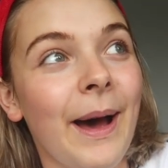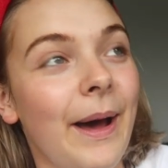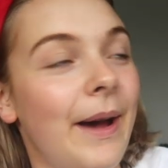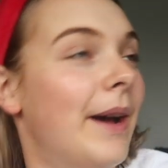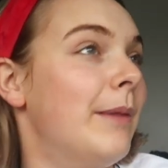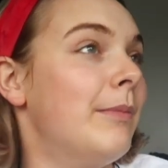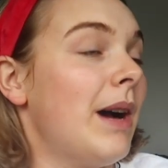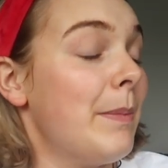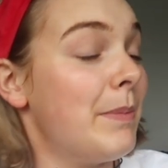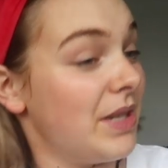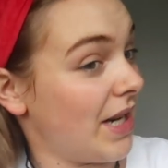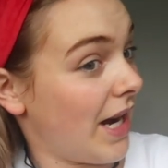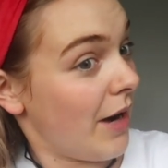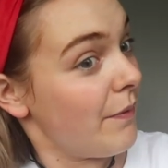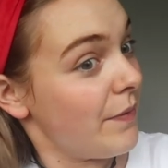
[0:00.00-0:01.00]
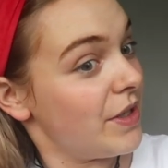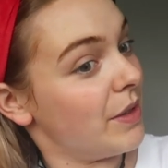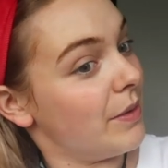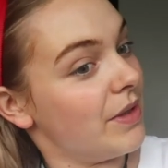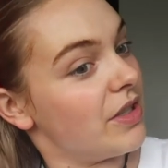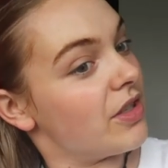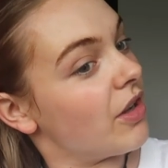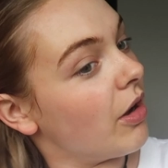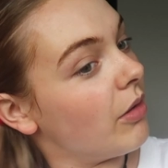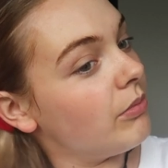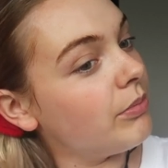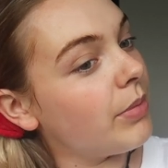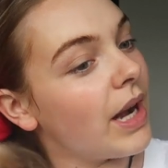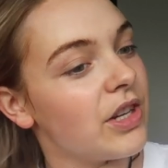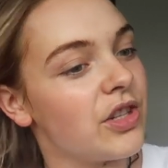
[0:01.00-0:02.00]
Um, I'd be down for doing
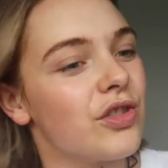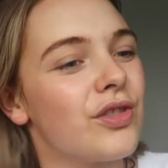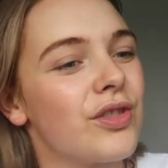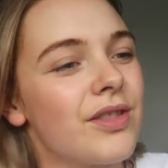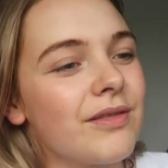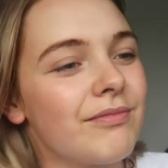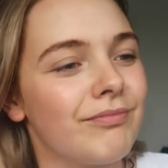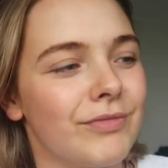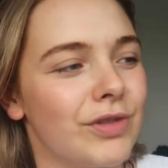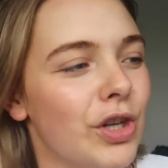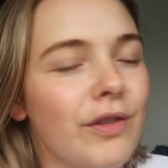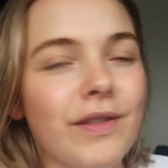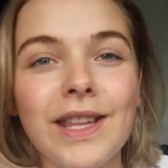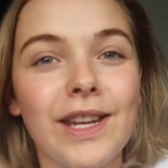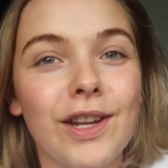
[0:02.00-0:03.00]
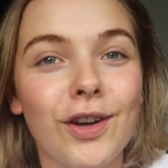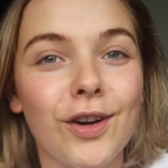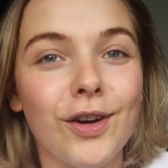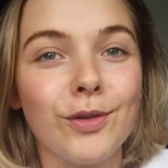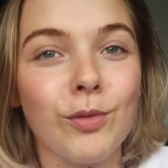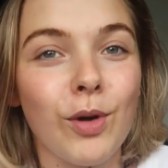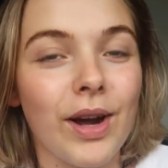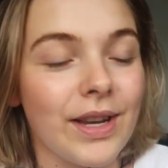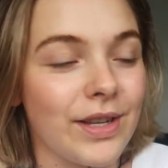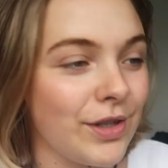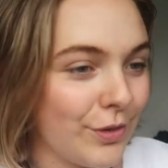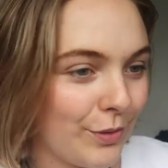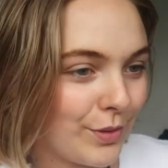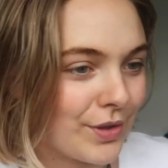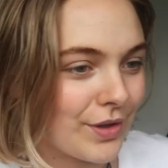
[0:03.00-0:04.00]
some, but I just don't really know what I do.